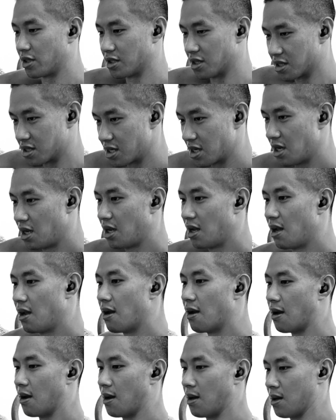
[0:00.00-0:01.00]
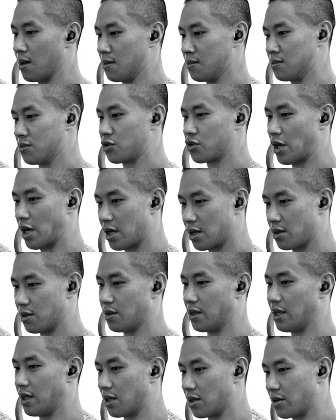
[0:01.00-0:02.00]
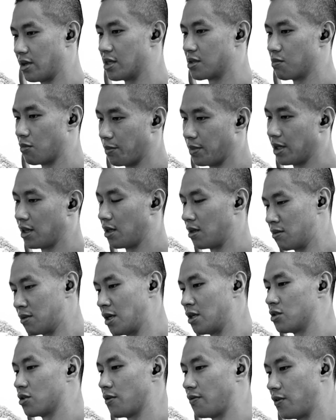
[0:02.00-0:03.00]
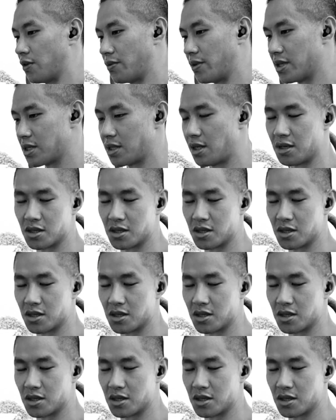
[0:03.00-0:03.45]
Just try to increase mobility range of your wrist.